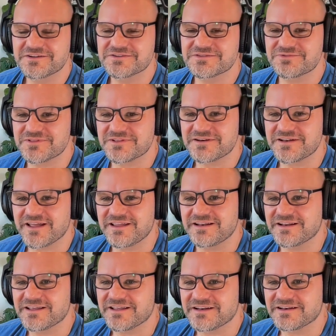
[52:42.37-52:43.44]
sort of the
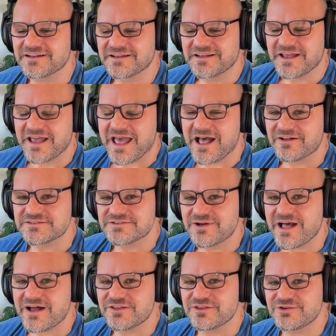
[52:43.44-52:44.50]
night and how so
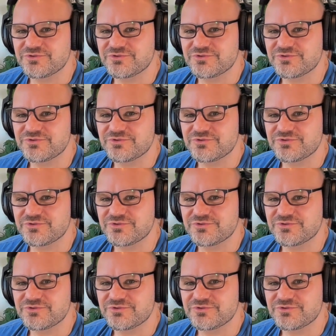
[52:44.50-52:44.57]
how do